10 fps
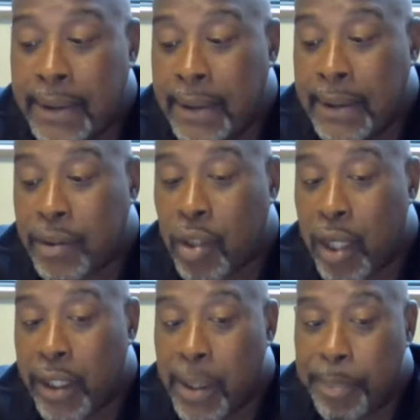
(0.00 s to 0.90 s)

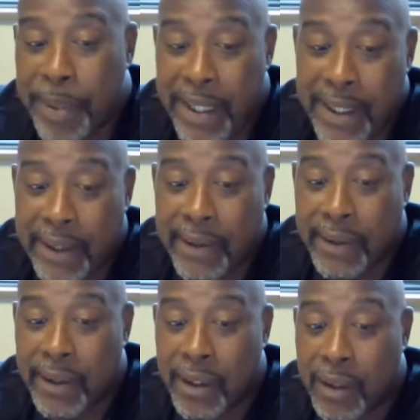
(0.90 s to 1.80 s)
started competing
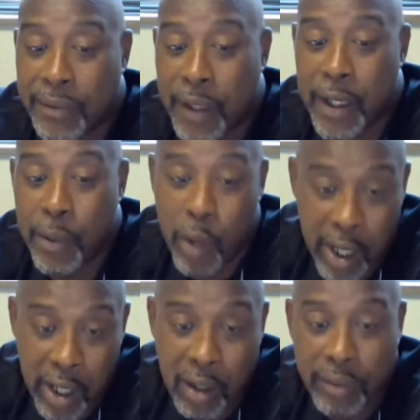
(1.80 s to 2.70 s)
very
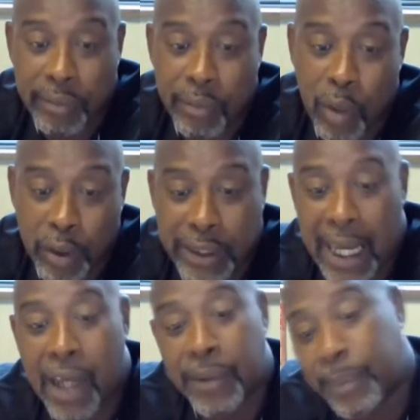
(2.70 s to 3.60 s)
well. Worked
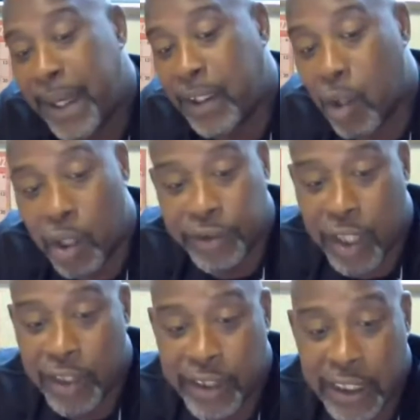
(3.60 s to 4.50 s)
out and made the
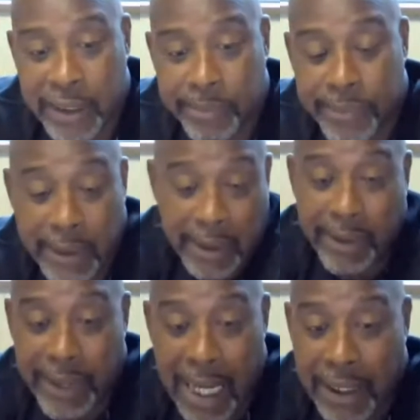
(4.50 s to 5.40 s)
All-Star team
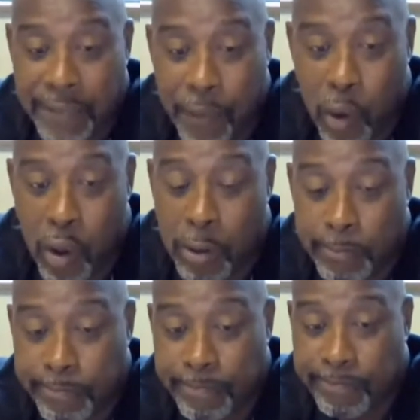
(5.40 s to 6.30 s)
'94.
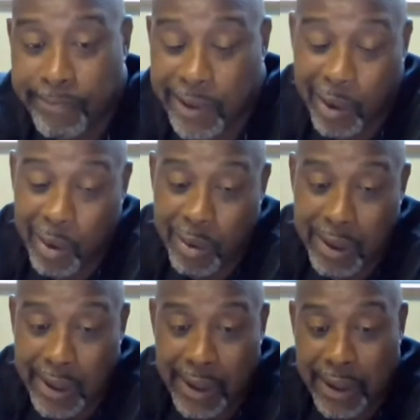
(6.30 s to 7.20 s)
So
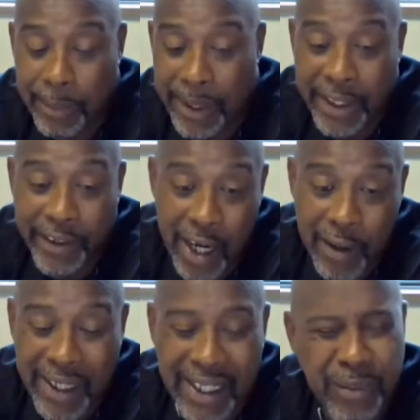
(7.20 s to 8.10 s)
me and
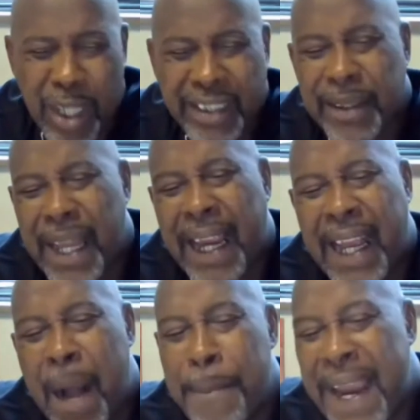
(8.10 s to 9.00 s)
Derek, it wasn't like
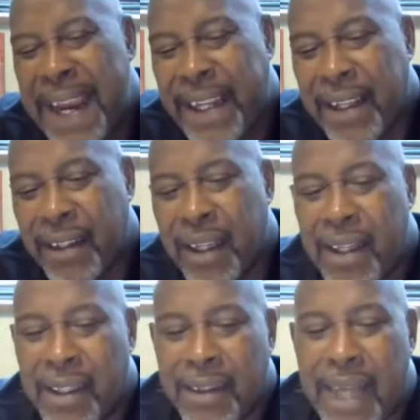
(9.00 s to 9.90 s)
I made it.
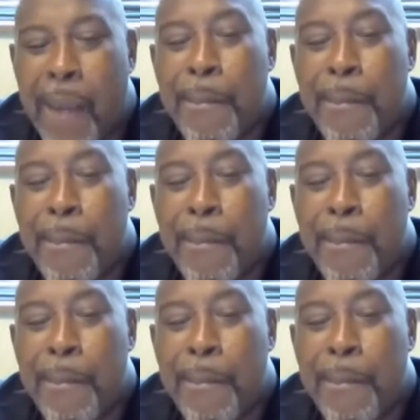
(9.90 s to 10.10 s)
I